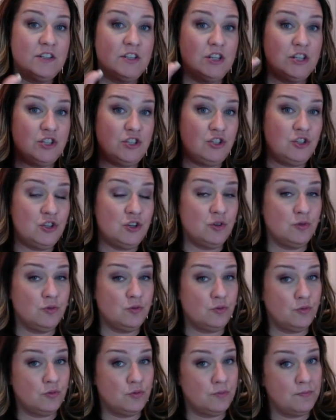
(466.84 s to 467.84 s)
Did
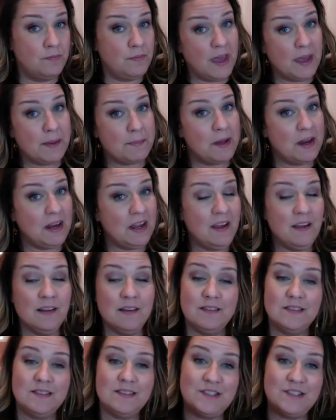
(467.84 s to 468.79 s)
you make money?